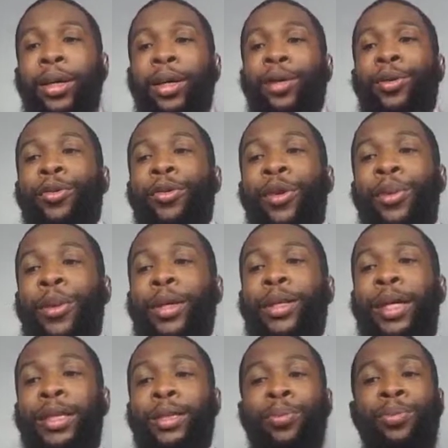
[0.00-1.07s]
You feel me?
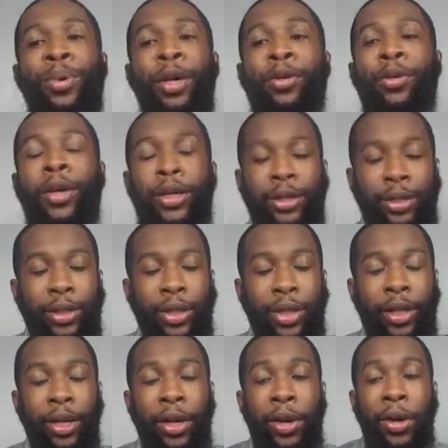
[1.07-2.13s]
That's a big risk.
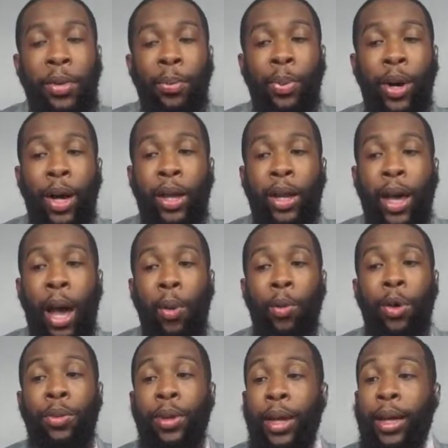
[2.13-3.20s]
But I
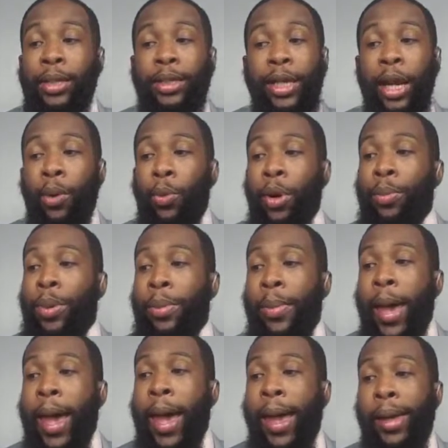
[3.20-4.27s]
wouldn't, like I said, I wouldn't be
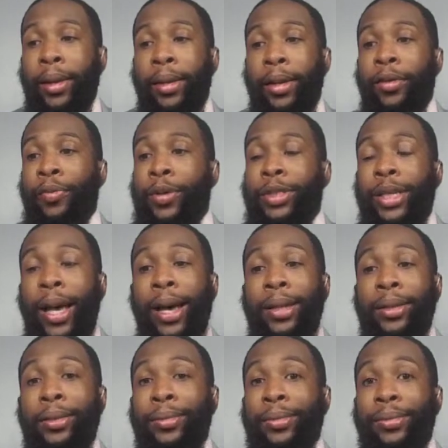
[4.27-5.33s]
mad if we
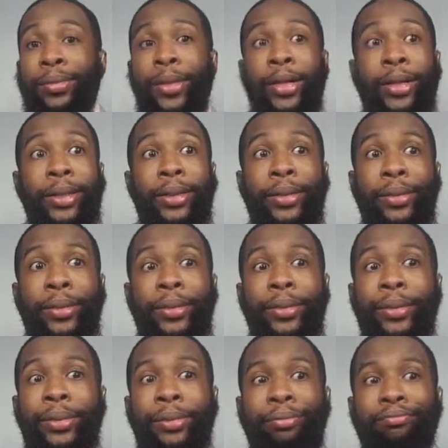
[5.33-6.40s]
signed him. Like,
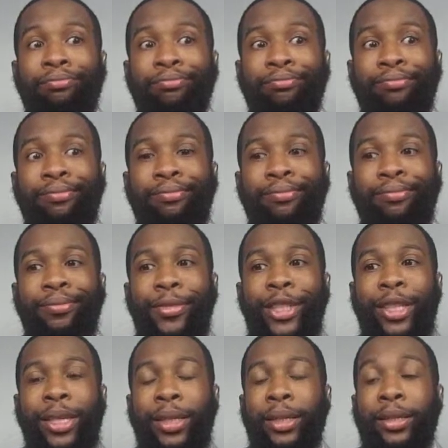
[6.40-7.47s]

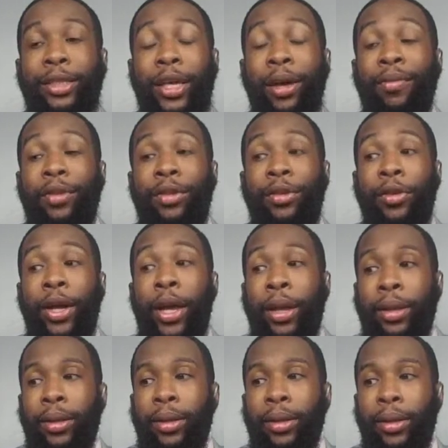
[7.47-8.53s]
it's Kevin
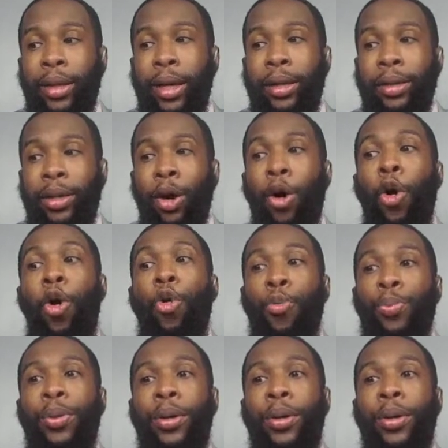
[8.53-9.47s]
Durant. Like, the hope,